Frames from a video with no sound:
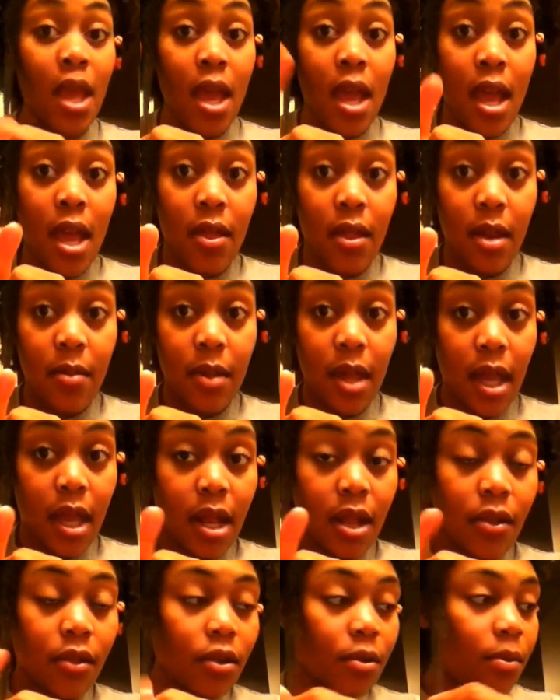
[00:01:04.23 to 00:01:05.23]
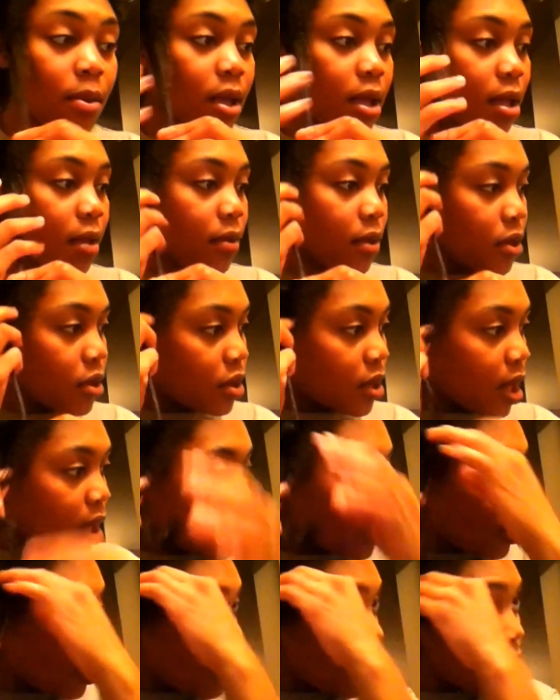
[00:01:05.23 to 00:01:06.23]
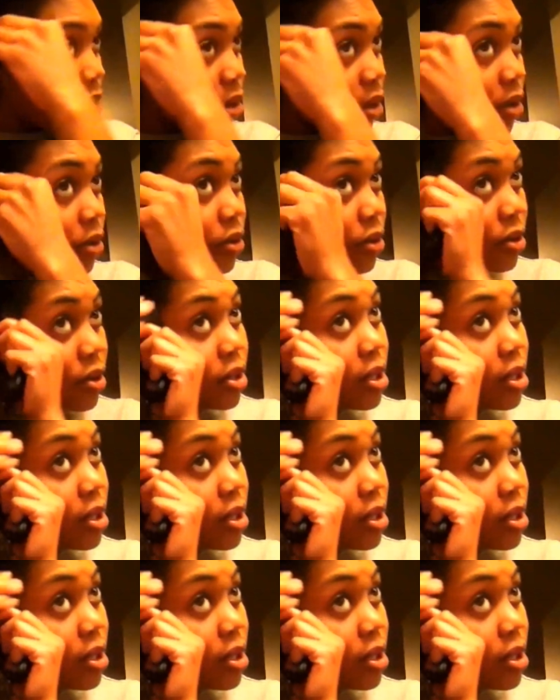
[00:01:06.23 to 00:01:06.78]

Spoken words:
And then I'm taking a little bit of the Jane Carter Nourish and